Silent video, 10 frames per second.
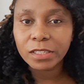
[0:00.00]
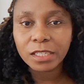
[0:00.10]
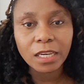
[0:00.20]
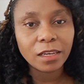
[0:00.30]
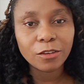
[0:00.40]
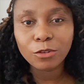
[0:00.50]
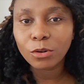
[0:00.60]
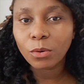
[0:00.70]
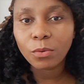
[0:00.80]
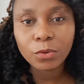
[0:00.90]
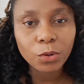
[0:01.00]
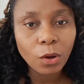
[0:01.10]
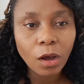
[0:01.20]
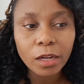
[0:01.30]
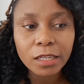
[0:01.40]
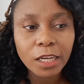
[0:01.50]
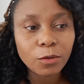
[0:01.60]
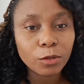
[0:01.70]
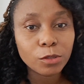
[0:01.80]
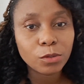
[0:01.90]
and take. You know, you can't get
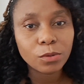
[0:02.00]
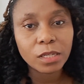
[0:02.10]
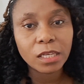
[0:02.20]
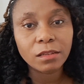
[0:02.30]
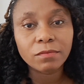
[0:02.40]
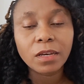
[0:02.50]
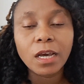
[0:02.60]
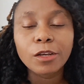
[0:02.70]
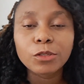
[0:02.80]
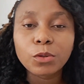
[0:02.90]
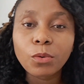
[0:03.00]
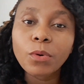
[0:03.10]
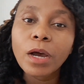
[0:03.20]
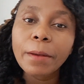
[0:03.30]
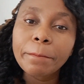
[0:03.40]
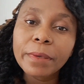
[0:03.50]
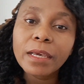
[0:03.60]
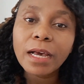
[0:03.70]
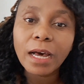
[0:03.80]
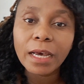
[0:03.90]
what you don't give. So
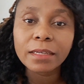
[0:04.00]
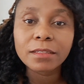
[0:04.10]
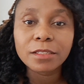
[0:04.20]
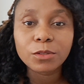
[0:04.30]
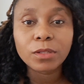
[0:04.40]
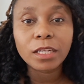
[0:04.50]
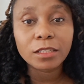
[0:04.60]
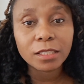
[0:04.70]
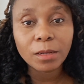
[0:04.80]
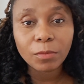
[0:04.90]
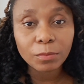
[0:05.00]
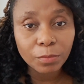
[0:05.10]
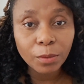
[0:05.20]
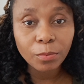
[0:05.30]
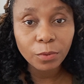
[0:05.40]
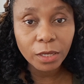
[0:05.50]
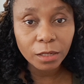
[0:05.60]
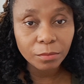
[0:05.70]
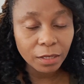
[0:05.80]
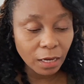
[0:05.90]
be kind so that people
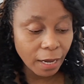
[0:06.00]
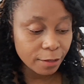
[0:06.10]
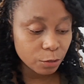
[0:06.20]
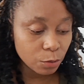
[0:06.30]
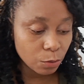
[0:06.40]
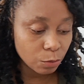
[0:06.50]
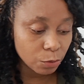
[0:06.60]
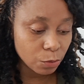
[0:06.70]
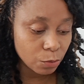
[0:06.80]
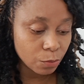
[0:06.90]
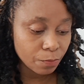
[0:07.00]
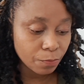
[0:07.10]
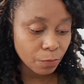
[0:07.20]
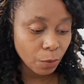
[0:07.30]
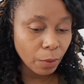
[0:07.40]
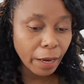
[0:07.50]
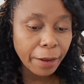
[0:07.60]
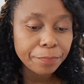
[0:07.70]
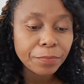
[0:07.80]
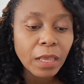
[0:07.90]
can be kind to you too.
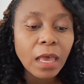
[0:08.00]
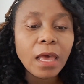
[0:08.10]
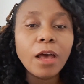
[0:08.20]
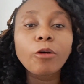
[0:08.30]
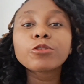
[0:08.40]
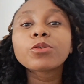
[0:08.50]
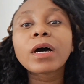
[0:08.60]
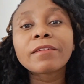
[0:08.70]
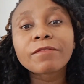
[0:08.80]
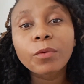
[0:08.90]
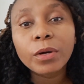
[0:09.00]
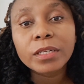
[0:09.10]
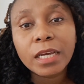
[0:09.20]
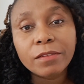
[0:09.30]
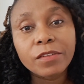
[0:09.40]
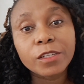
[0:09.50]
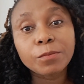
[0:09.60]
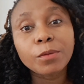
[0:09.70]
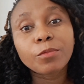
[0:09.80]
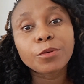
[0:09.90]
Okay. Also, avoid envious
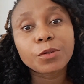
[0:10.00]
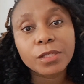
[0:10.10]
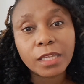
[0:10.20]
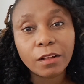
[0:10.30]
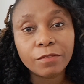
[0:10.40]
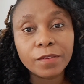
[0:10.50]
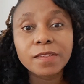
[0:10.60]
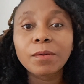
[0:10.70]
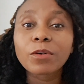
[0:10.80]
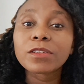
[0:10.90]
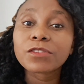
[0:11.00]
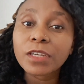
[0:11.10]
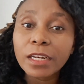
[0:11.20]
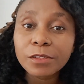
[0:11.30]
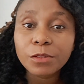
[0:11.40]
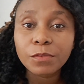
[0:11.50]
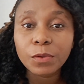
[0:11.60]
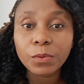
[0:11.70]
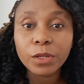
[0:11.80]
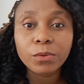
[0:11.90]
people yourself. If someone is jealous of
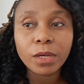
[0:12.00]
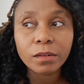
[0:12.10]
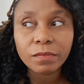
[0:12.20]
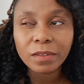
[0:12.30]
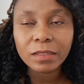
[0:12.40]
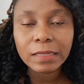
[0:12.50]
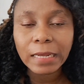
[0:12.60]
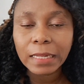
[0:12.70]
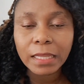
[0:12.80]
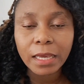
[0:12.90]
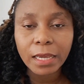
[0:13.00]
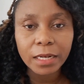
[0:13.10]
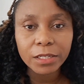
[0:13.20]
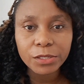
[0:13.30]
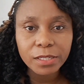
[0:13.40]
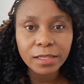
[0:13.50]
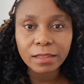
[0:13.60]
you and you can feel their energy,